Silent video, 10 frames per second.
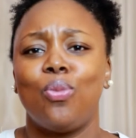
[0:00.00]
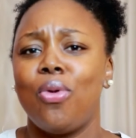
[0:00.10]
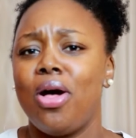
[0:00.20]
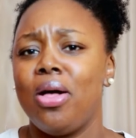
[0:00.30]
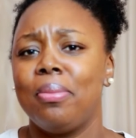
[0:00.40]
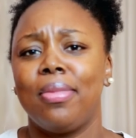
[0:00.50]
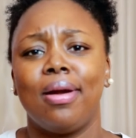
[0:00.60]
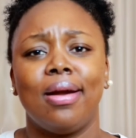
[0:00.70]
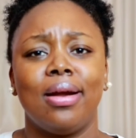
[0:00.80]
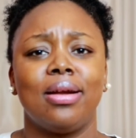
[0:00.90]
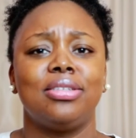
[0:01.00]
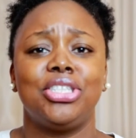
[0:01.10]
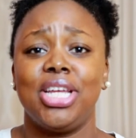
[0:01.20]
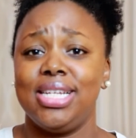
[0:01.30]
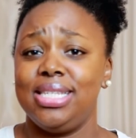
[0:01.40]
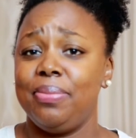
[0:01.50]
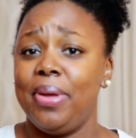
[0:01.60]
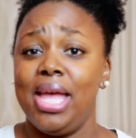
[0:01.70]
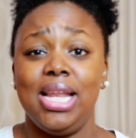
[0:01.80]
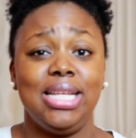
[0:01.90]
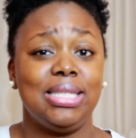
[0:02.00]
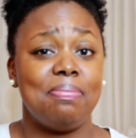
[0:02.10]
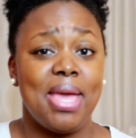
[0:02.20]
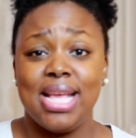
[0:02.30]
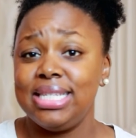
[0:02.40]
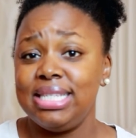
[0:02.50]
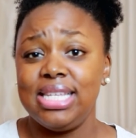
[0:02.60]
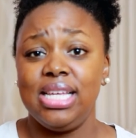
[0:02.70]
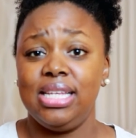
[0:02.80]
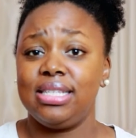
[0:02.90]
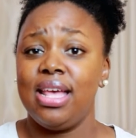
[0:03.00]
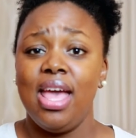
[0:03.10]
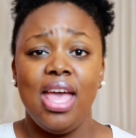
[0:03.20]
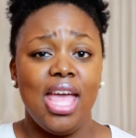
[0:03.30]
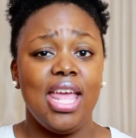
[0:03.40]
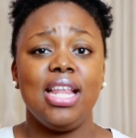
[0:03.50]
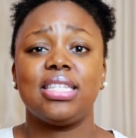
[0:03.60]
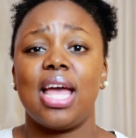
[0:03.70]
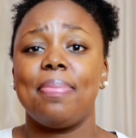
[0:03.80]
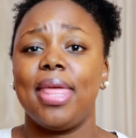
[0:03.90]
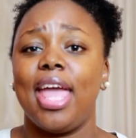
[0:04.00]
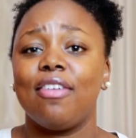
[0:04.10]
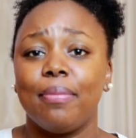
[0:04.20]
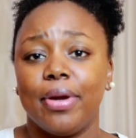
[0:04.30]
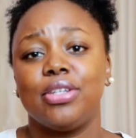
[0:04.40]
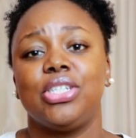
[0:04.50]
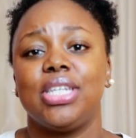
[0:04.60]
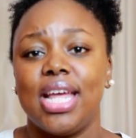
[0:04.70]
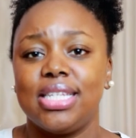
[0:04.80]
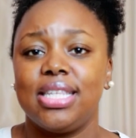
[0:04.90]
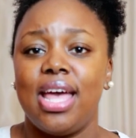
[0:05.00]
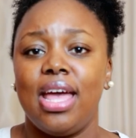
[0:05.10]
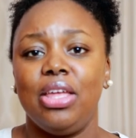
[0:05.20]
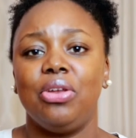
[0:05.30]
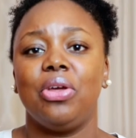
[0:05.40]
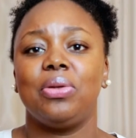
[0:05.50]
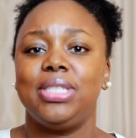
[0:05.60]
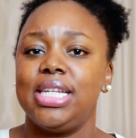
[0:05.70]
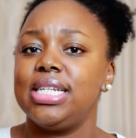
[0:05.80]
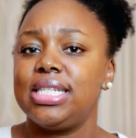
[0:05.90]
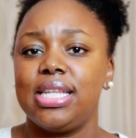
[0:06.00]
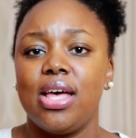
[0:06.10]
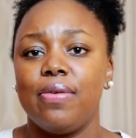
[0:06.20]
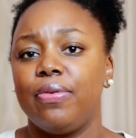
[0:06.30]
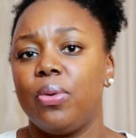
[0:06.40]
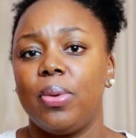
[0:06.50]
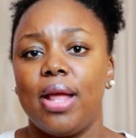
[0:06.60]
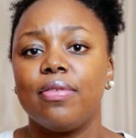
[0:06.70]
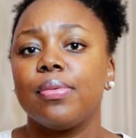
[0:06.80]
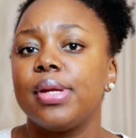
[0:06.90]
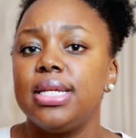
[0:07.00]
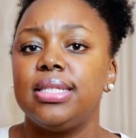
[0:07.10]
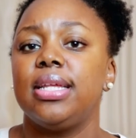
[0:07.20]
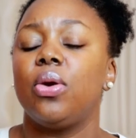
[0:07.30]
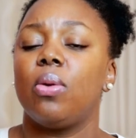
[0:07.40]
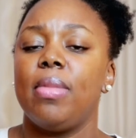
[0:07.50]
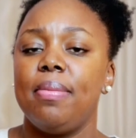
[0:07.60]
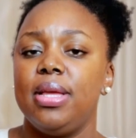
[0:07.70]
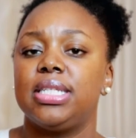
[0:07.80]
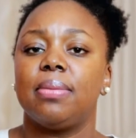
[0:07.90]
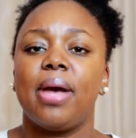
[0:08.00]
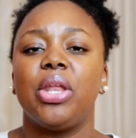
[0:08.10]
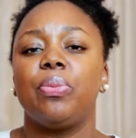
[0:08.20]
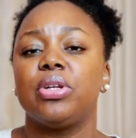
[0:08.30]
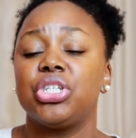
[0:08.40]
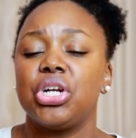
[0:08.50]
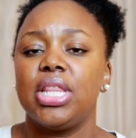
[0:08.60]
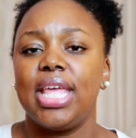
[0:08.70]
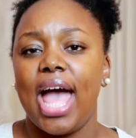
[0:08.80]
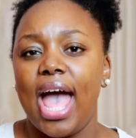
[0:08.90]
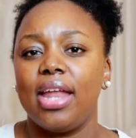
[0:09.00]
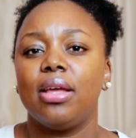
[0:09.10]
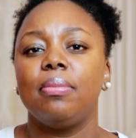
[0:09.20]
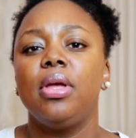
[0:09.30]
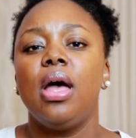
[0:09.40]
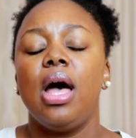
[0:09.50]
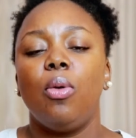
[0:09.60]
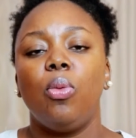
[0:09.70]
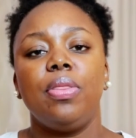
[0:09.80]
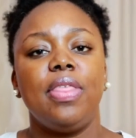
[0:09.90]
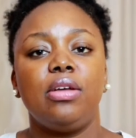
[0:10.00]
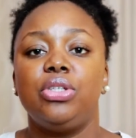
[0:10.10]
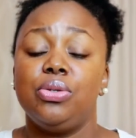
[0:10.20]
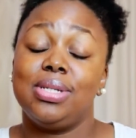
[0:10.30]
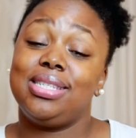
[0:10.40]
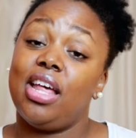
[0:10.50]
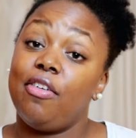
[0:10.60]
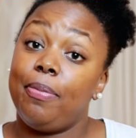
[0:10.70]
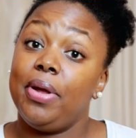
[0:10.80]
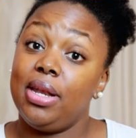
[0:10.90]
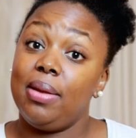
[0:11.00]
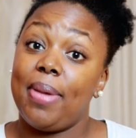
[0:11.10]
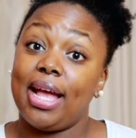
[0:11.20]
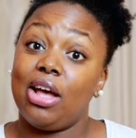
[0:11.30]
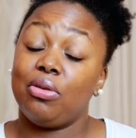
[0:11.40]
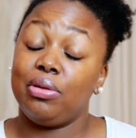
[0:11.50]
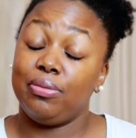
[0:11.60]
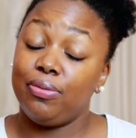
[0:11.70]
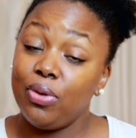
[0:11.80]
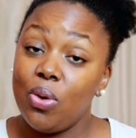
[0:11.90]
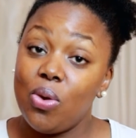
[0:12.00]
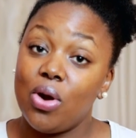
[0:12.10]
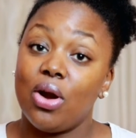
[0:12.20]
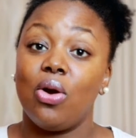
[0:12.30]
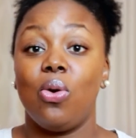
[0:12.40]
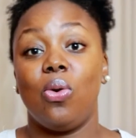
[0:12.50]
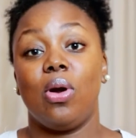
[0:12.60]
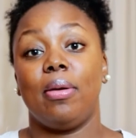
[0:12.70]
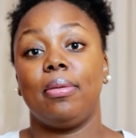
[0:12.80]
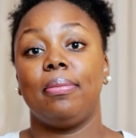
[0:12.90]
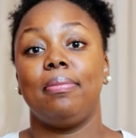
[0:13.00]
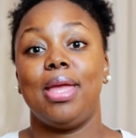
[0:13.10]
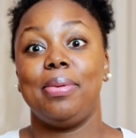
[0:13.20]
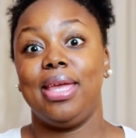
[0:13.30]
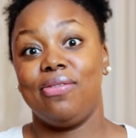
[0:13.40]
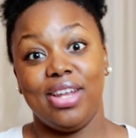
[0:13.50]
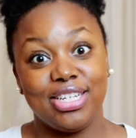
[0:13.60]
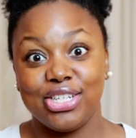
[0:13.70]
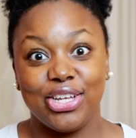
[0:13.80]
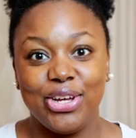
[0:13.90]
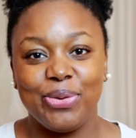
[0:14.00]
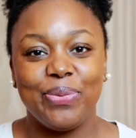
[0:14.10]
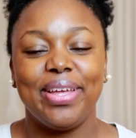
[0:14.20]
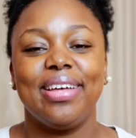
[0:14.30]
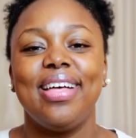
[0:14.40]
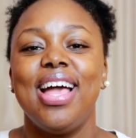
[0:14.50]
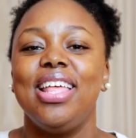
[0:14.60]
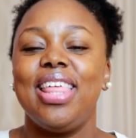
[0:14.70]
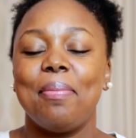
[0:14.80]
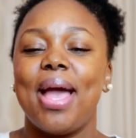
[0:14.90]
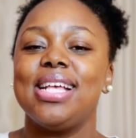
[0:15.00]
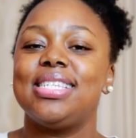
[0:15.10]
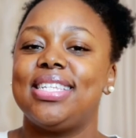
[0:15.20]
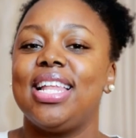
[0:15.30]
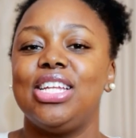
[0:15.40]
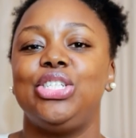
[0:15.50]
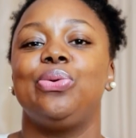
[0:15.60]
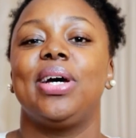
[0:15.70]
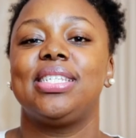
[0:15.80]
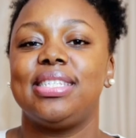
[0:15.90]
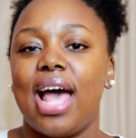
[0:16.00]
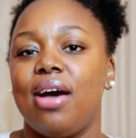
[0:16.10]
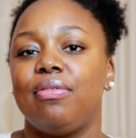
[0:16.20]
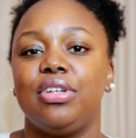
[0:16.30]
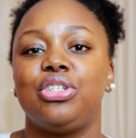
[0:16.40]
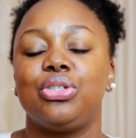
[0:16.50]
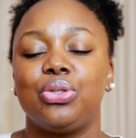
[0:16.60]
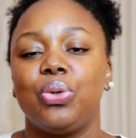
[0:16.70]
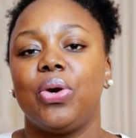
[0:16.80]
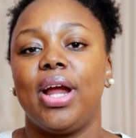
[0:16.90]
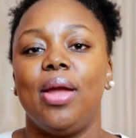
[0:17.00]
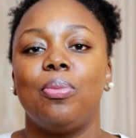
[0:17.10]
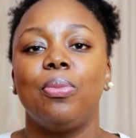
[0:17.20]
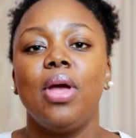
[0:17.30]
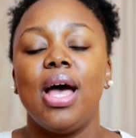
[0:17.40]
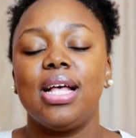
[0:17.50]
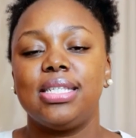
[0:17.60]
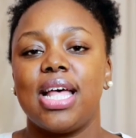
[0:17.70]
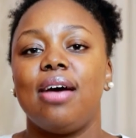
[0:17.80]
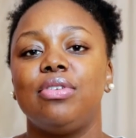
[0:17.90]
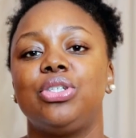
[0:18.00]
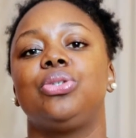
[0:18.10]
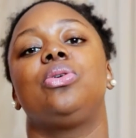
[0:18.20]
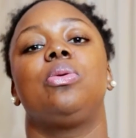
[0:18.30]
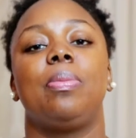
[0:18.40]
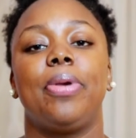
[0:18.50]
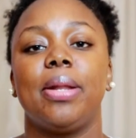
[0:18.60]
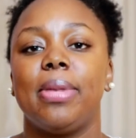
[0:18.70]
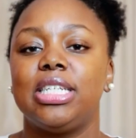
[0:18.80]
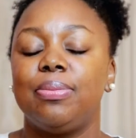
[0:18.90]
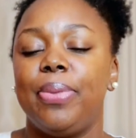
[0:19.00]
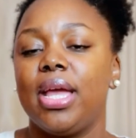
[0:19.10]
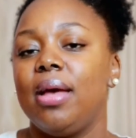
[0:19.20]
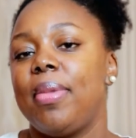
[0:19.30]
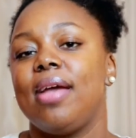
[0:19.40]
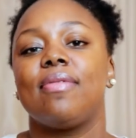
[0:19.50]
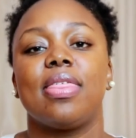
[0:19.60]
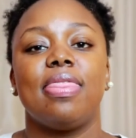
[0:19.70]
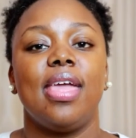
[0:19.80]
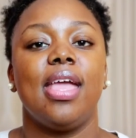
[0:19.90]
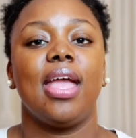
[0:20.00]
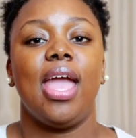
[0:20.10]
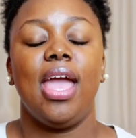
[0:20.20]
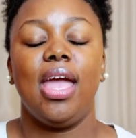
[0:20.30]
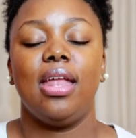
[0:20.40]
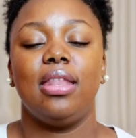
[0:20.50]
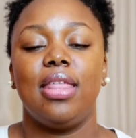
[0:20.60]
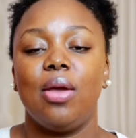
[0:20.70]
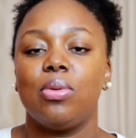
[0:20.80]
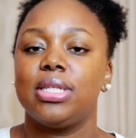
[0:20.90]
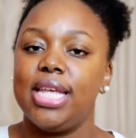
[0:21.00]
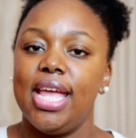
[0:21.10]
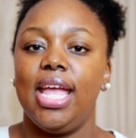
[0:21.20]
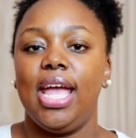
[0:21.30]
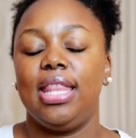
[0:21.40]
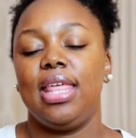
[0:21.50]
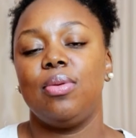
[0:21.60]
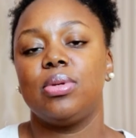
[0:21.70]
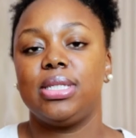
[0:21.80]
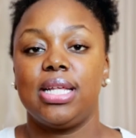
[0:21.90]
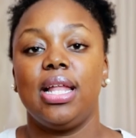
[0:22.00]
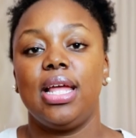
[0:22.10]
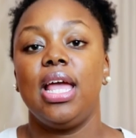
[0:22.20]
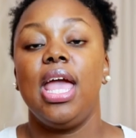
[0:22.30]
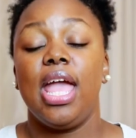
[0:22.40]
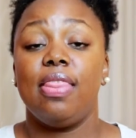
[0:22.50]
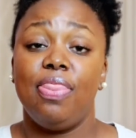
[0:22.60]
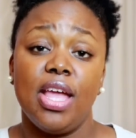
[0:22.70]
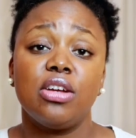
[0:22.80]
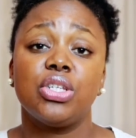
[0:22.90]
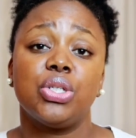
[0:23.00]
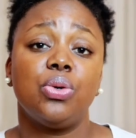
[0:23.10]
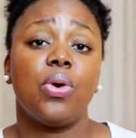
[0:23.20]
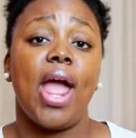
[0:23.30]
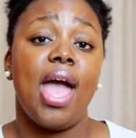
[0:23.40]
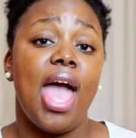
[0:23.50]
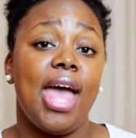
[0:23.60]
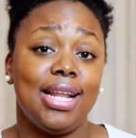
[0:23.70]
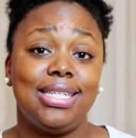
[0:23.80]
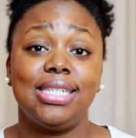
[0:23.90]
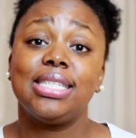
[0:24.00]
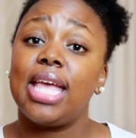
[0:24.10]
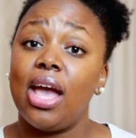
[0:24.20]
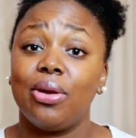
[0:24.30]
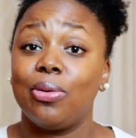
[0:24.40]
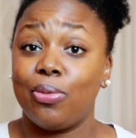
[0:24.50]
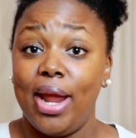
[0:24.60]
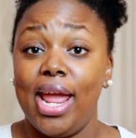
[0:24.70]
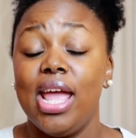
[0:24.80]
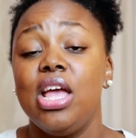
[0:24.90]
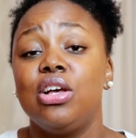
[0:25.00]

Walmart, J.C. Penney's, Macy's, anytime they have merchandise that, you know, didn't sell for whatever reason or maybe somebody returned the item, what they'll do instead of putting it back out on the floor or maybe giving it to Goodwill, they might sell it to a salvage store. And a salvage store will pretty much pick up everything and they will take it and they will sell it in their store at a discounted rate.